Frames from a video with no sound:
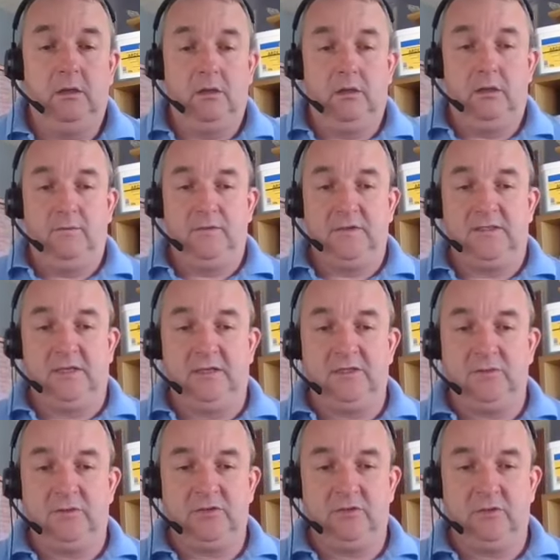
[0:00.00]
if a standard
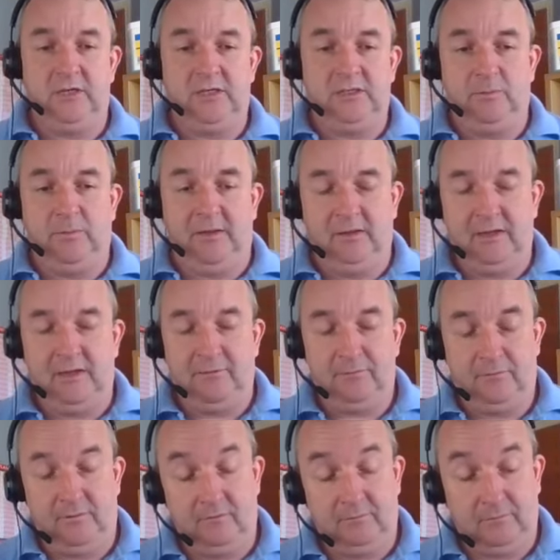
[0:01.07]
cement screed's been left
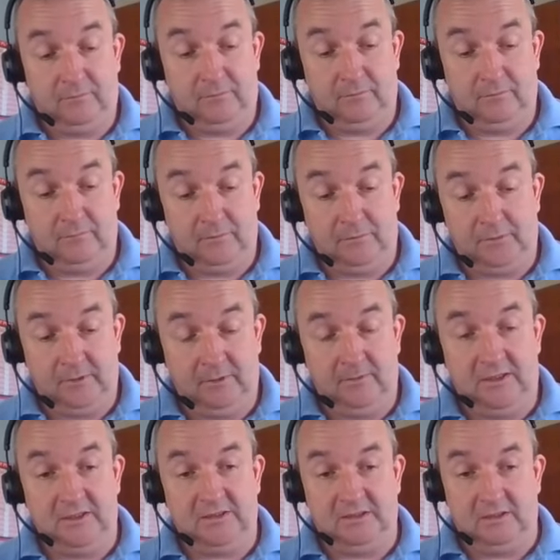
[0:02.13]
for 3
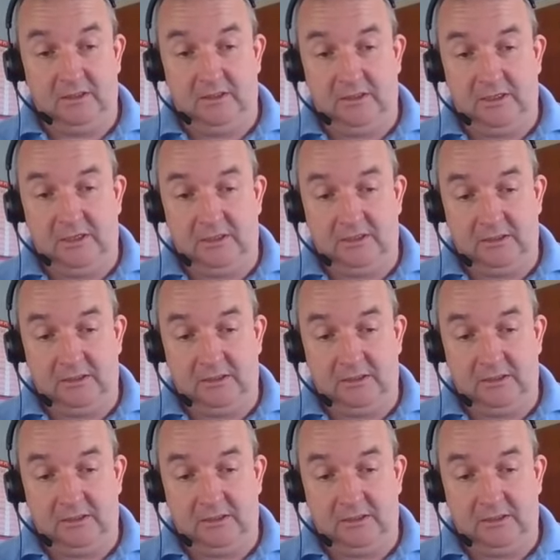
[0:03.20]
weeks, a